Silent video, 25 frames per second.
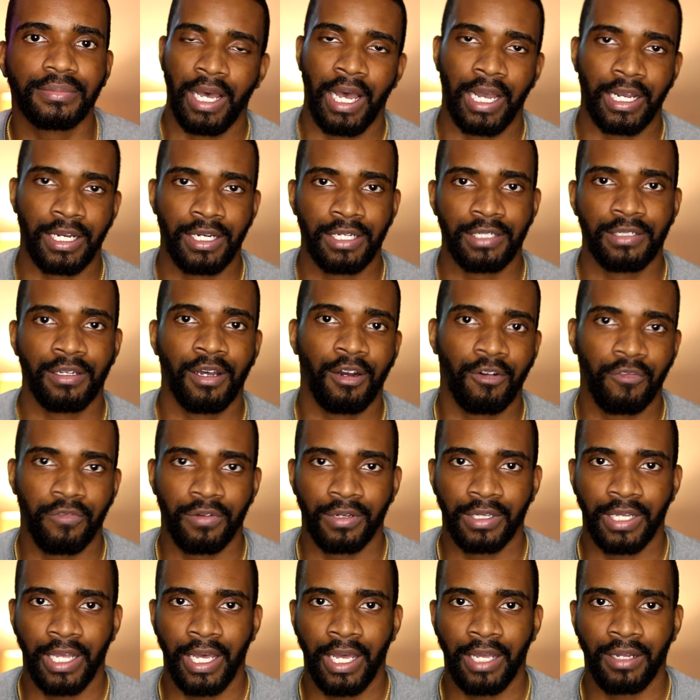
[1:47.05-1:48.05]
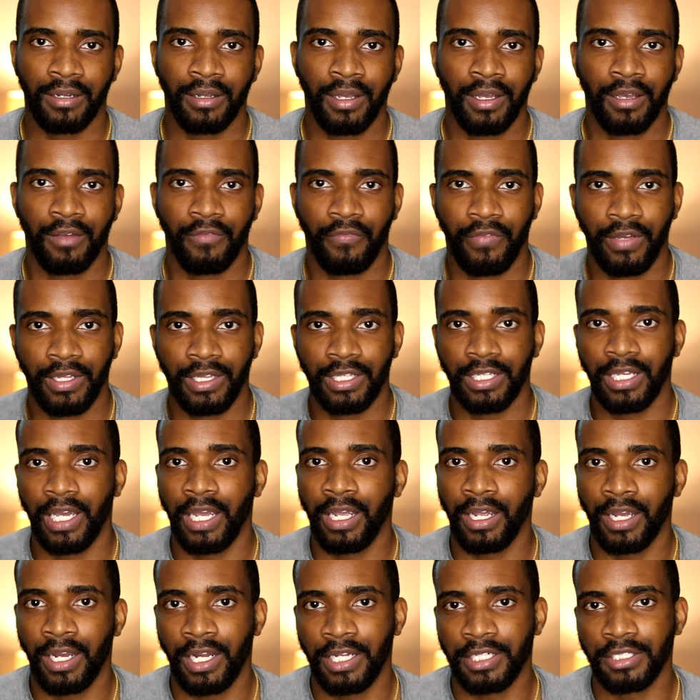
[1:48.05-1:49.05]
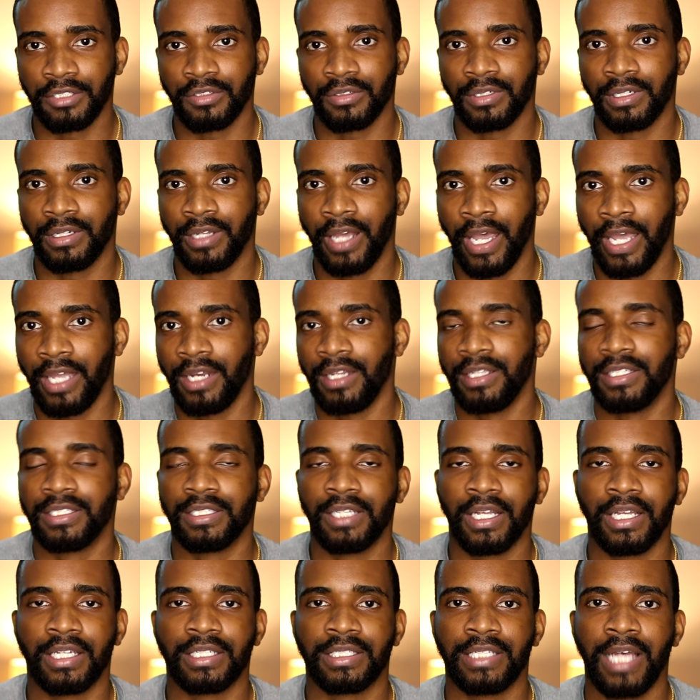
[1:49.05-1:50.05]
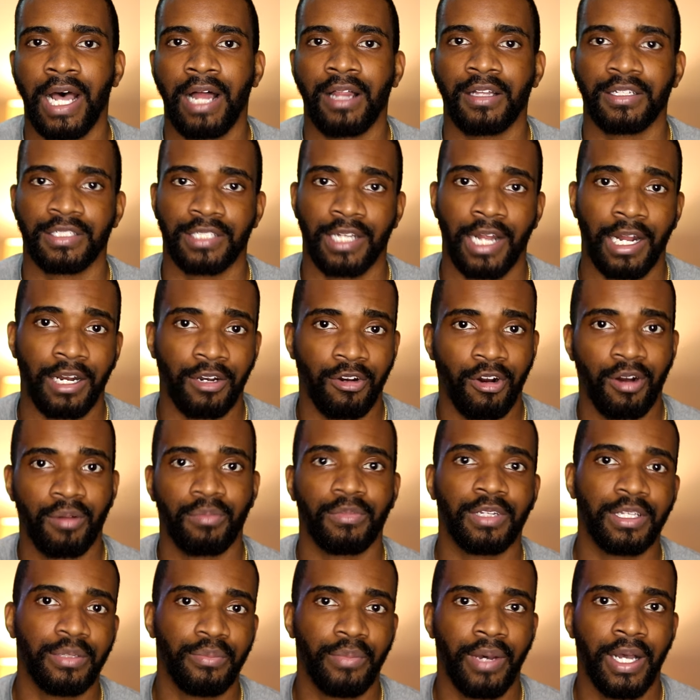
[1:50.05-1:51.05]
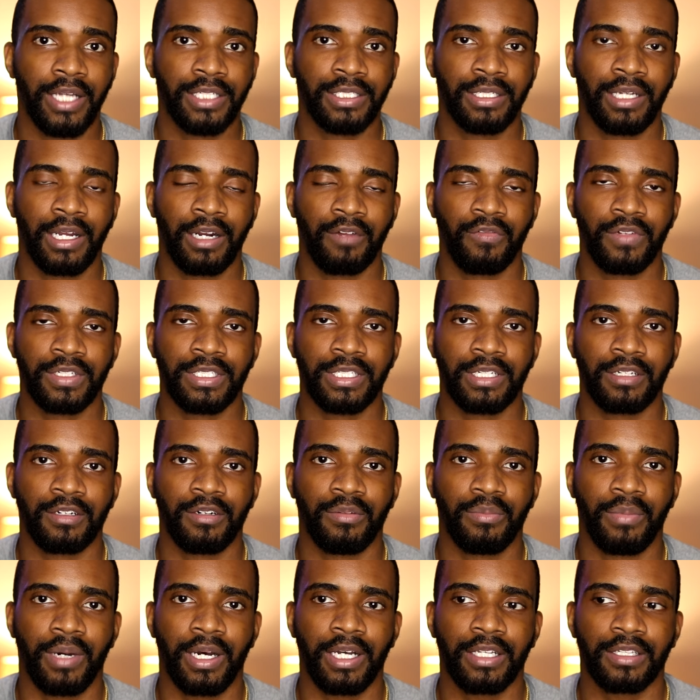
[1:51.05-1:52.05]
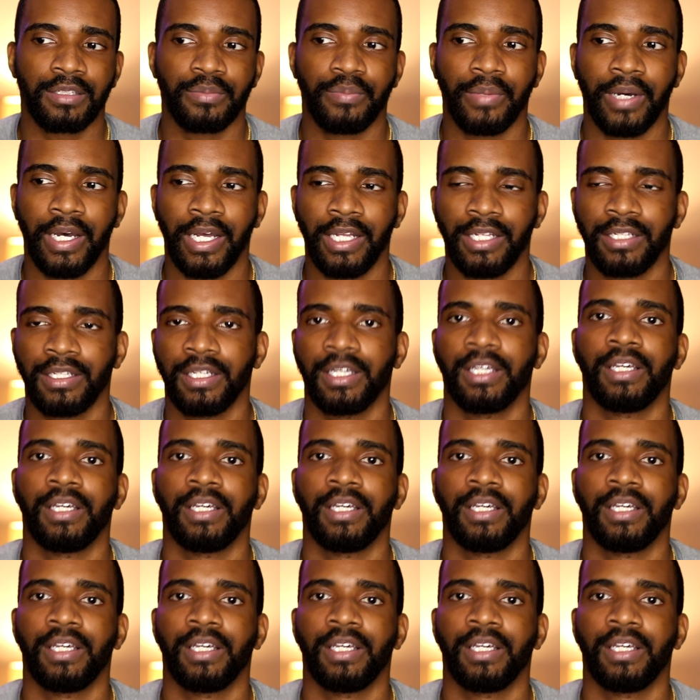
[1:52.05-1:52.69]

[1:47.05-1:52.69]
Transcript: I could go for that $5,886 that I normally budget every single month, but